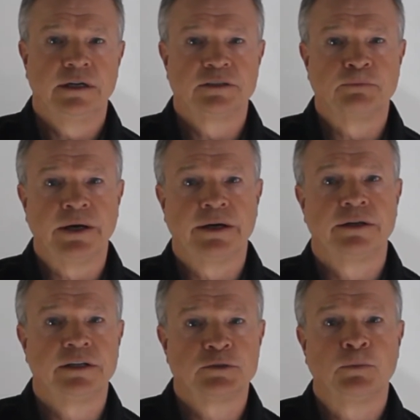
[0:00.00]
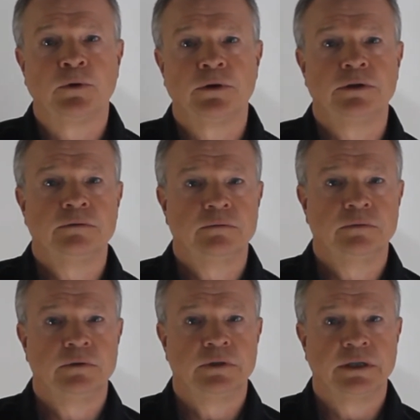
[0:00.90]
smarter and smaller,
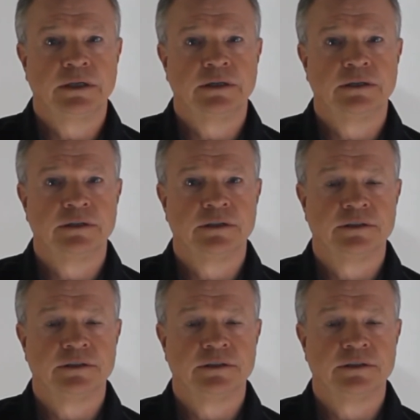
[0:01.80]
and